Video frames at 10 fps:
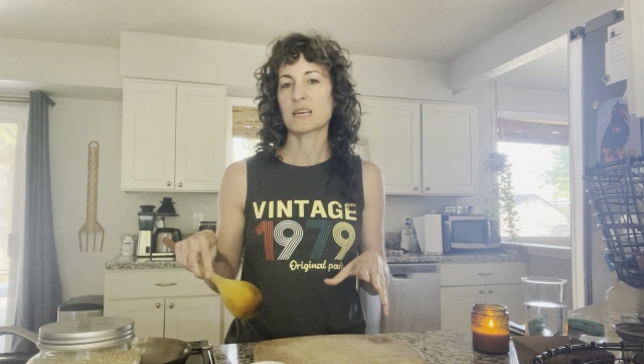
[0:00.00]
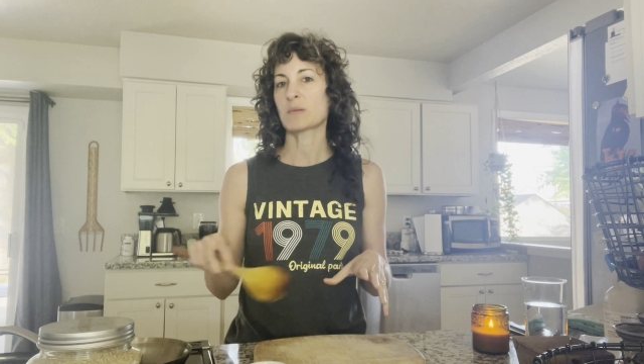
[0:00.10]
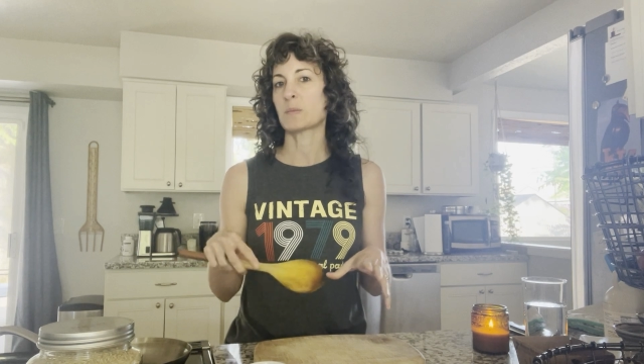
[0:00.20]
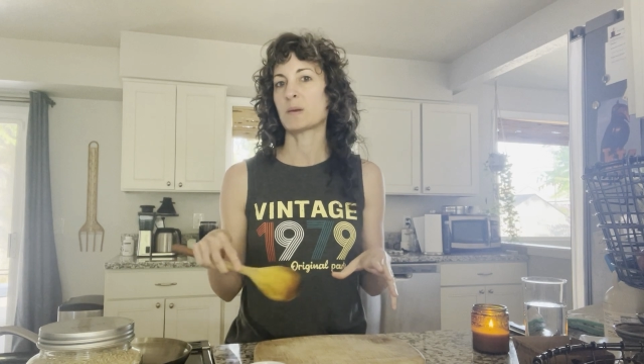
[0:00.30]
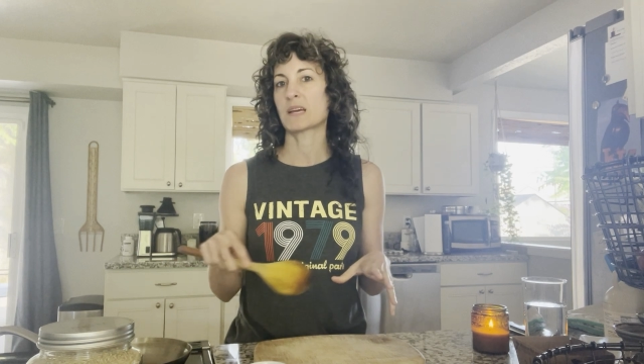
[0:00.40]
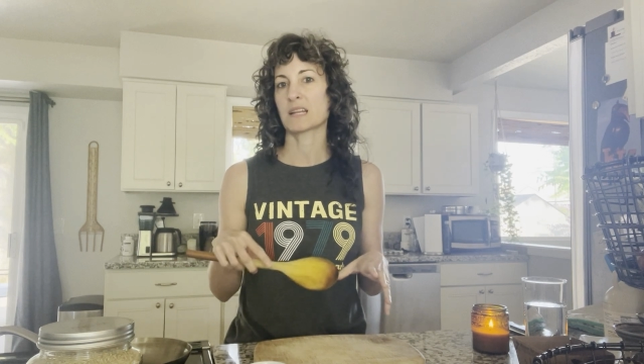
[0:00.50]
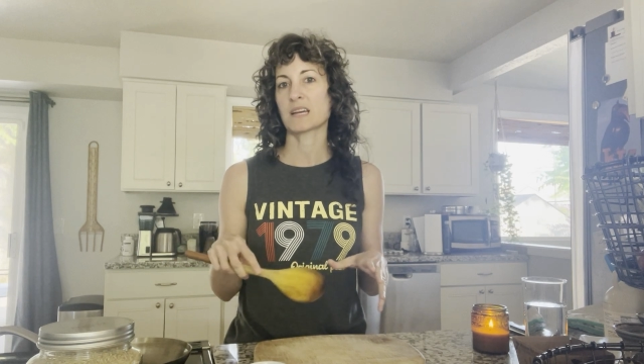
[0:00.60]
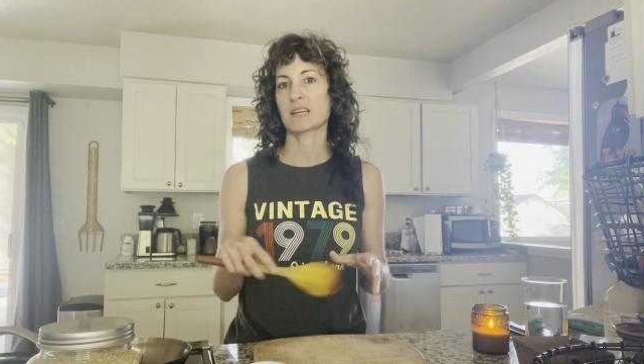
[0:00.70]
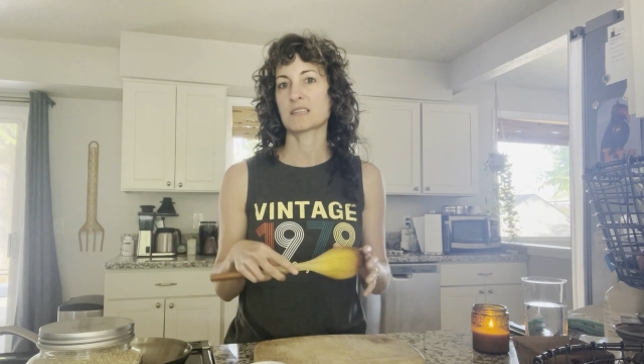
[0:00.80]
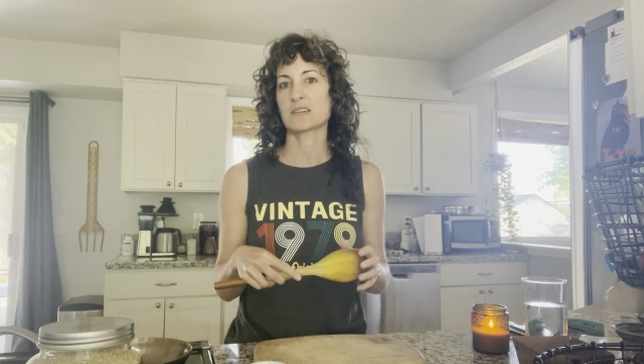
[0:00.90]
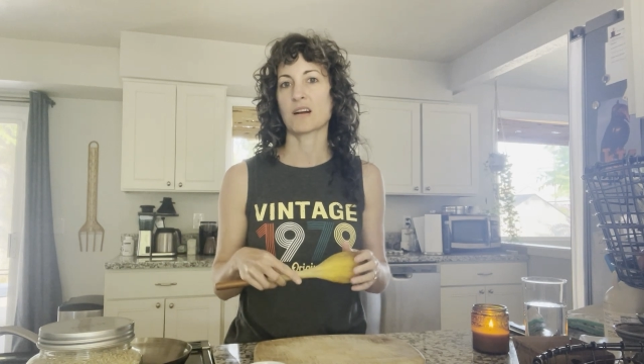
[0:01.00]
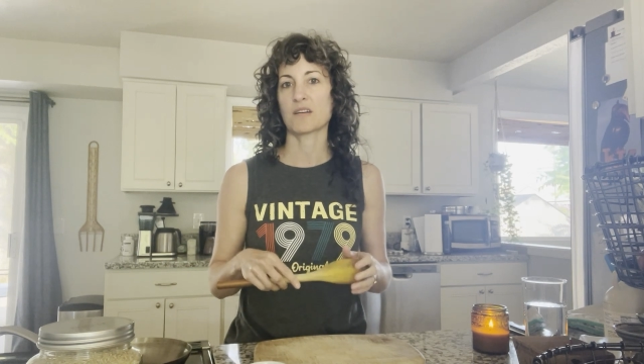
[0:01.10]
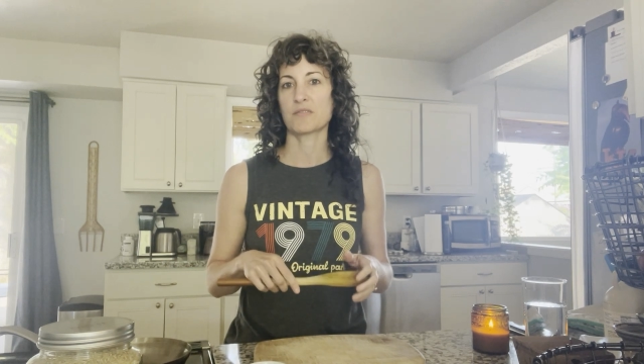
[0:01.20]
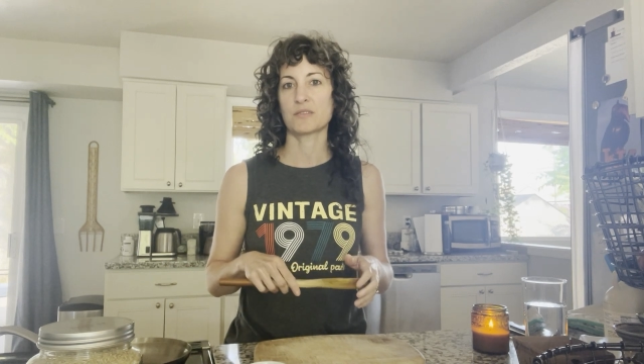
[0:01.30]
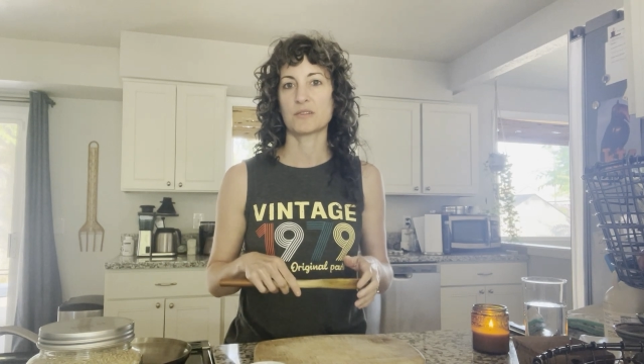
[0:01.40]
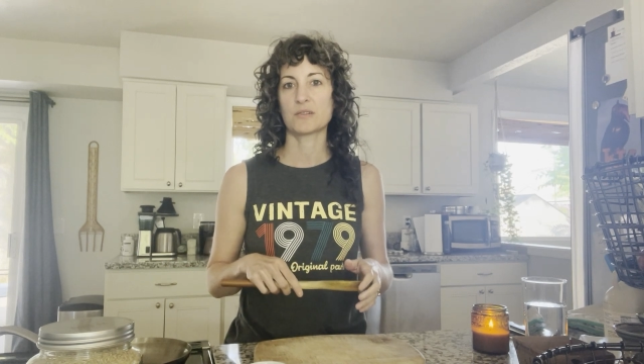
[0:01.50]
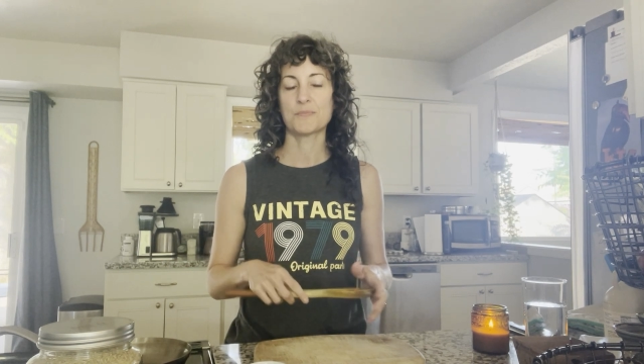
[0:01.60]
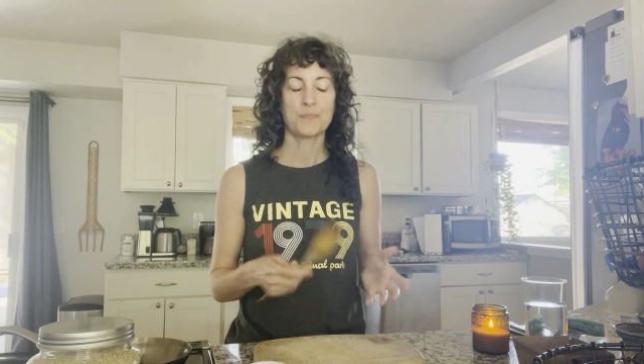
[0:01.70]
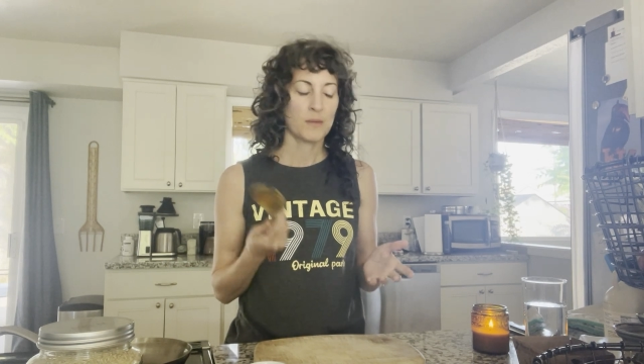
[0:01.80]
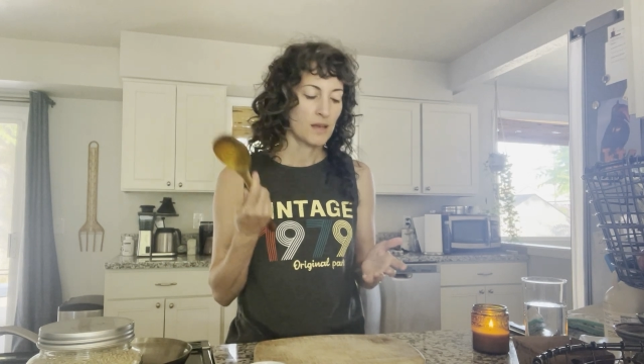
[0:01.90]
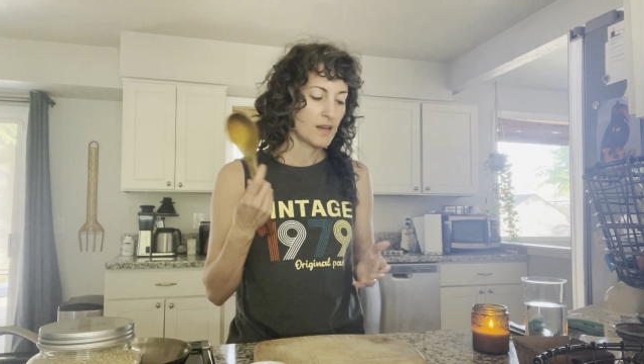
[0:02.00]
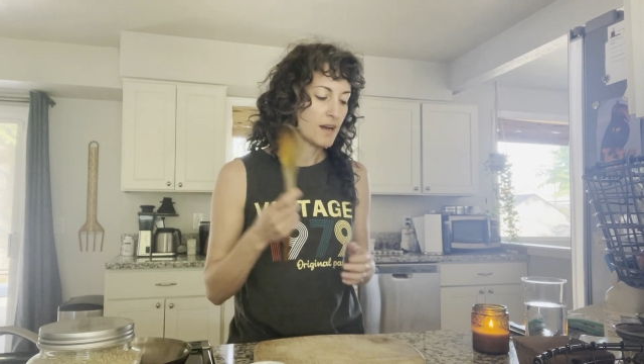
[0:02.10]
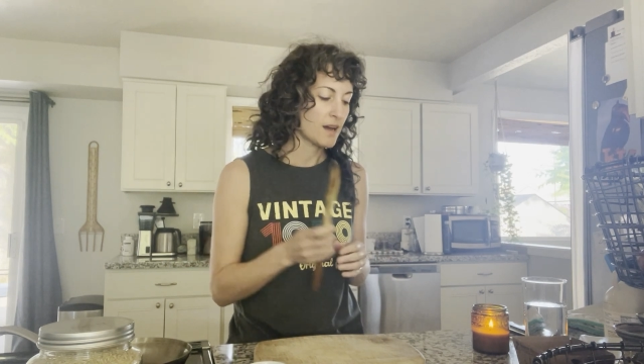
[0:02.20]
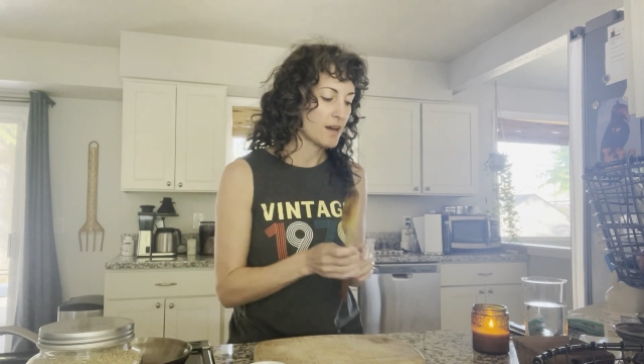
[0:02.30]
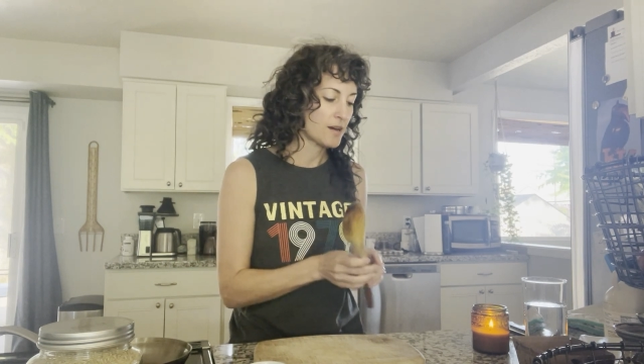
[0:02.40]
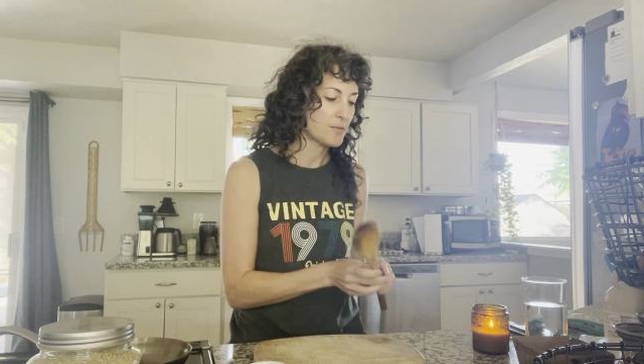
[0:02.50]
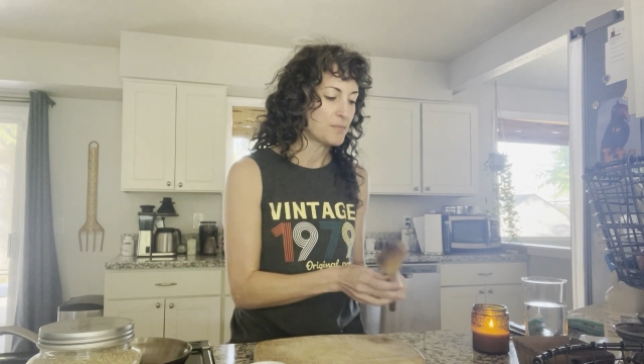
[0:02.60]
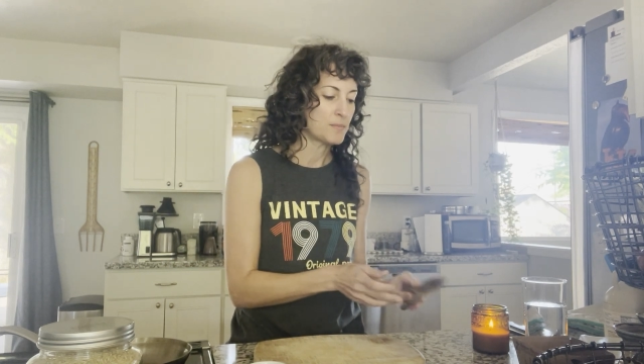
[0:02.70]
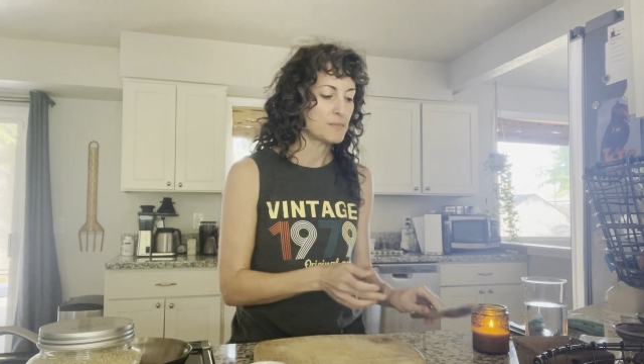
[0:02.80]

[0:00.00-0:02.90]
be getting into our food. So